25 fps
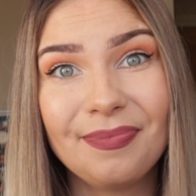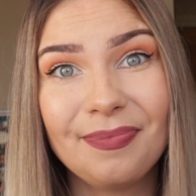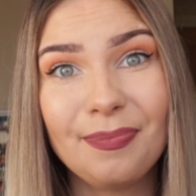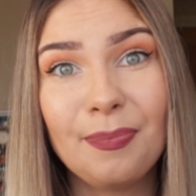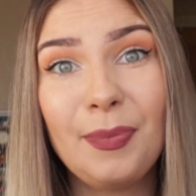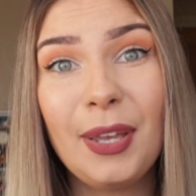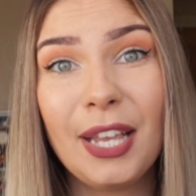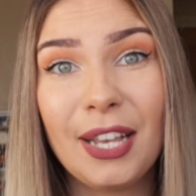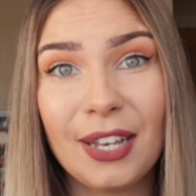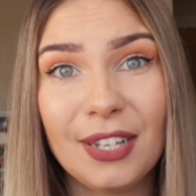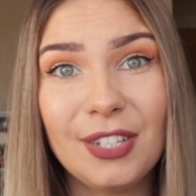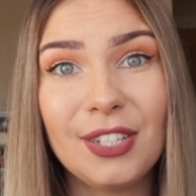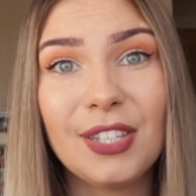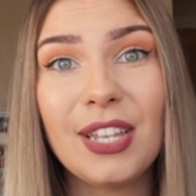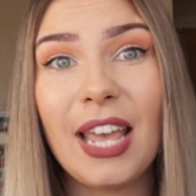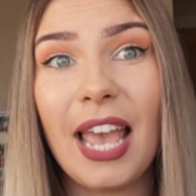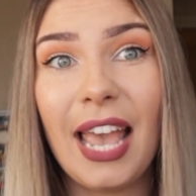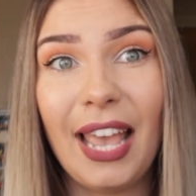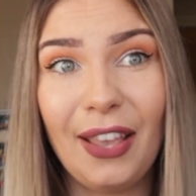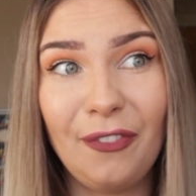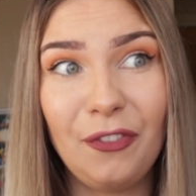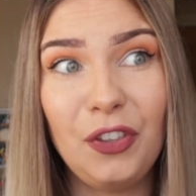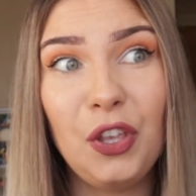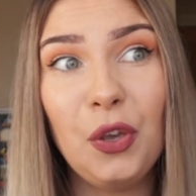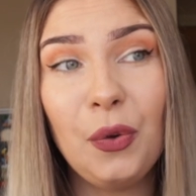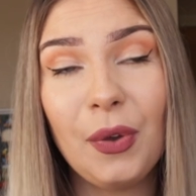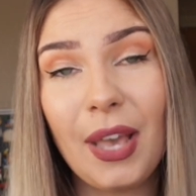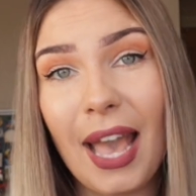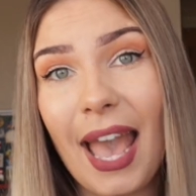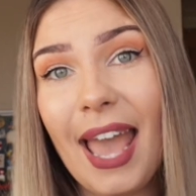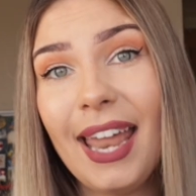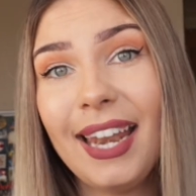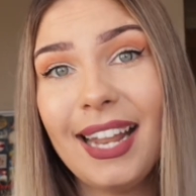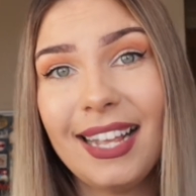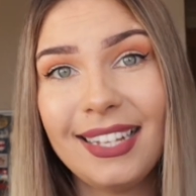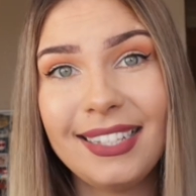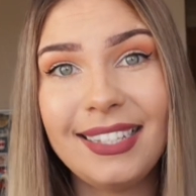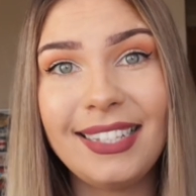Because if you get
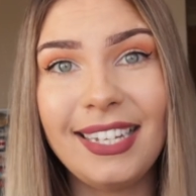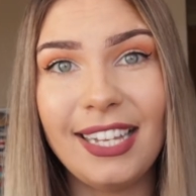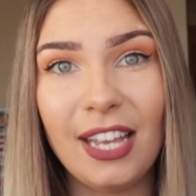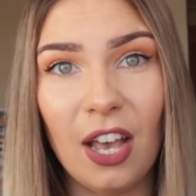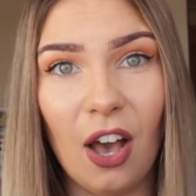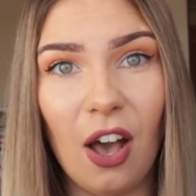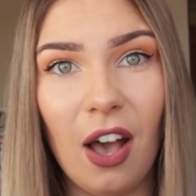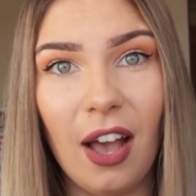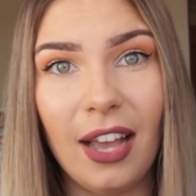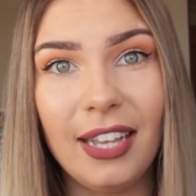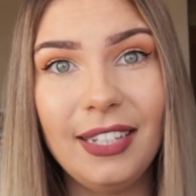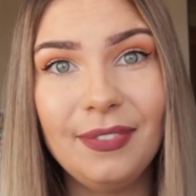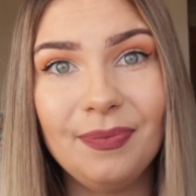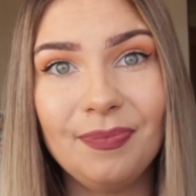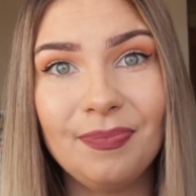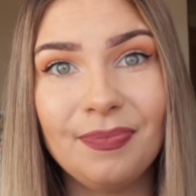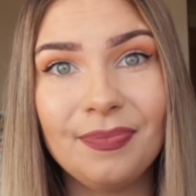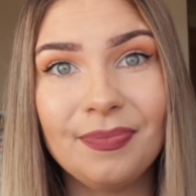an STI,